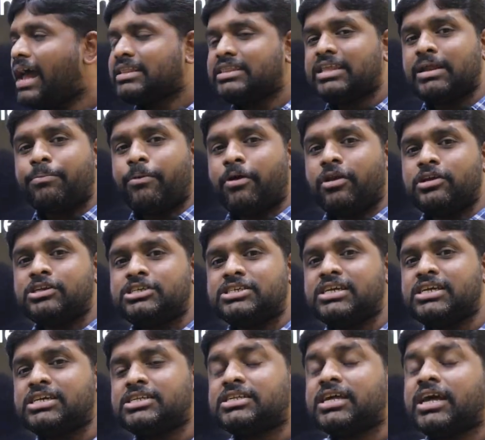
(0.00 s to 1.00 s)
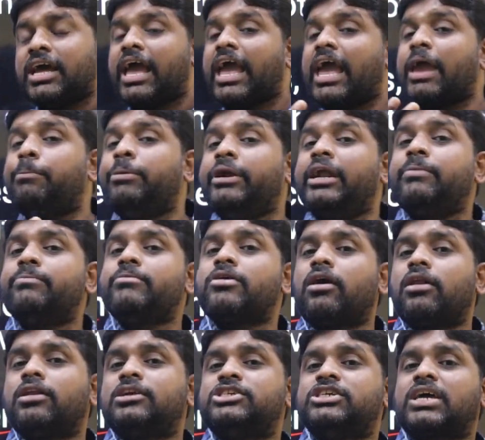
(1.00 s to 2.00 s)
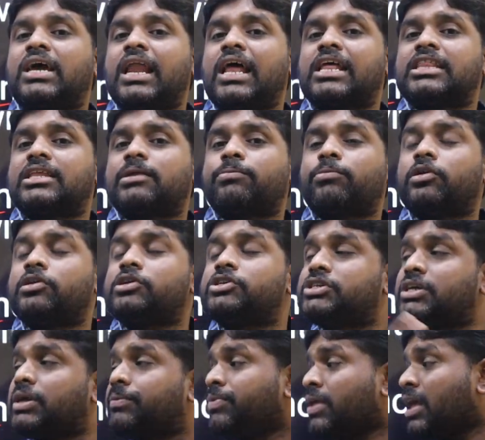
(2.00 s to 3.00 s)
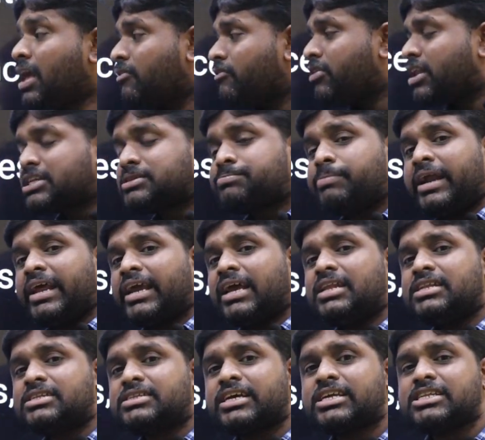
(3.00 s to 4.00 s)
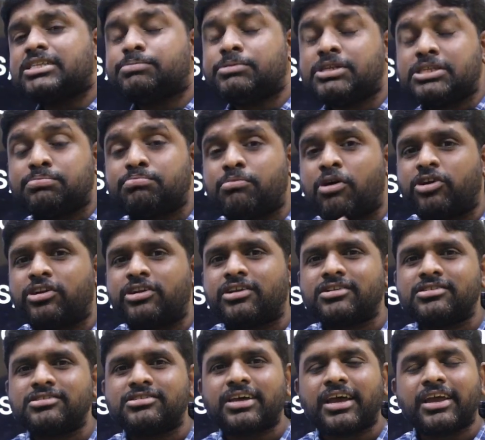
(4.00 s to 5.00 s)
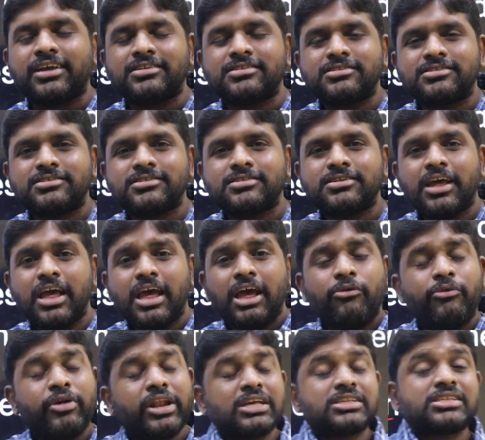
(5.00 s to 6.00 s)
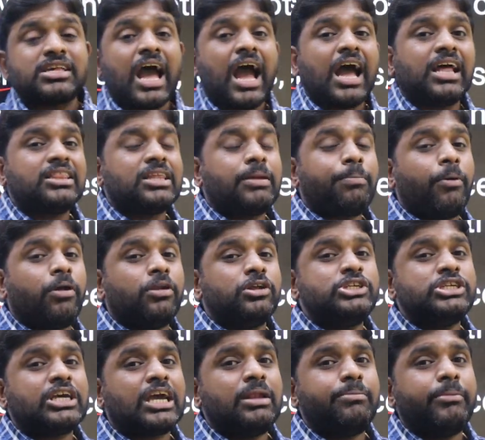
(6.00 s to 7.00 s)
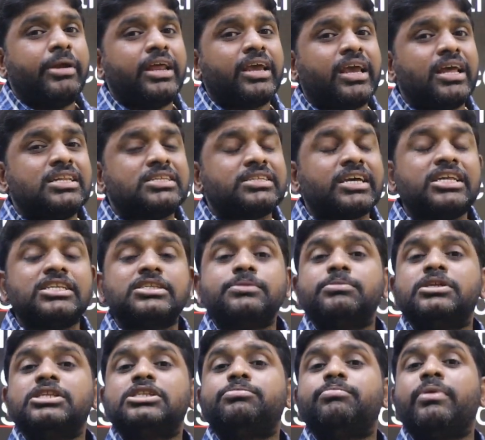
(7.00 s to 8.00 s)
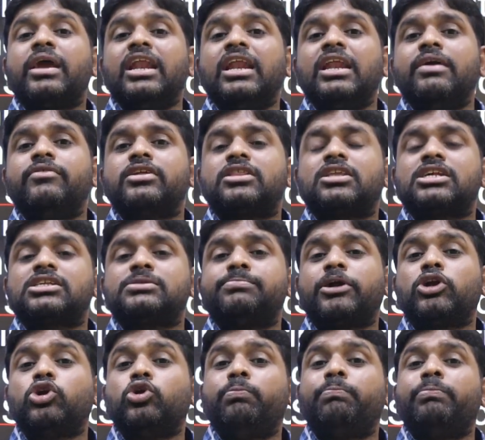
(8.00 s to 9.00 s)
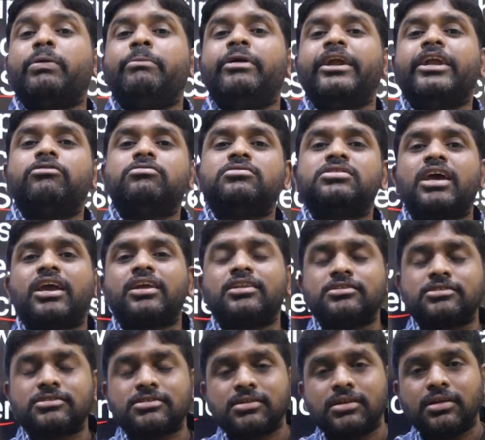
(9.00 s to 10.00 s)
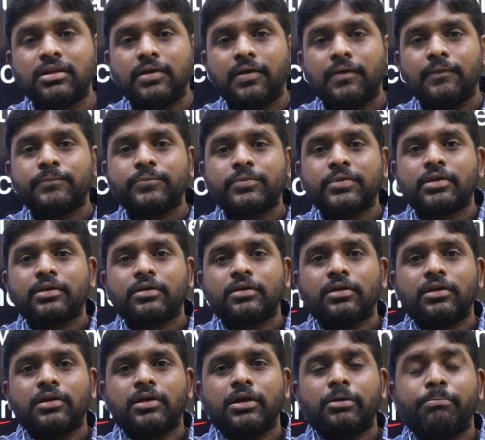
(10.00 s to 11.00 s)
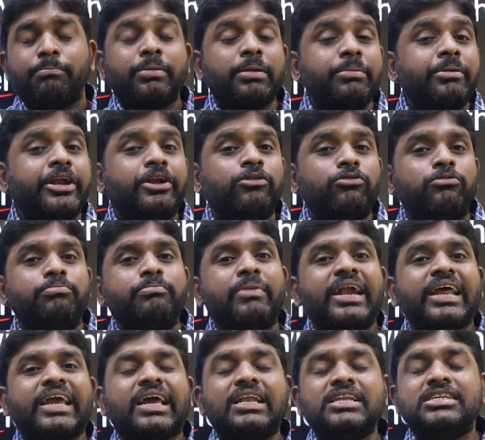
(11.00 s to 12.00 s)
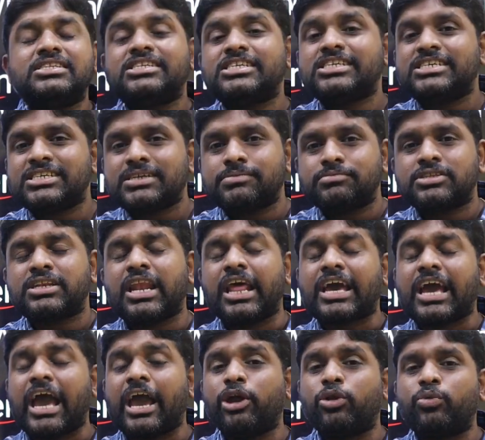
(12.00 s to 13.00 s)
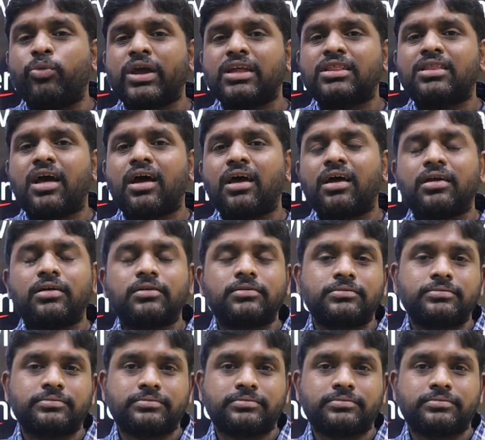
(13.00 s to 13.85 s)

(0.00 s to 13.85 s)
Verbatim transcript: Anthropology is epidemiological anthropology, whereas medical science means modern science, whereas anthropological medical science means mainly with respect to primitive science, primitive medical systems like Ayurveda.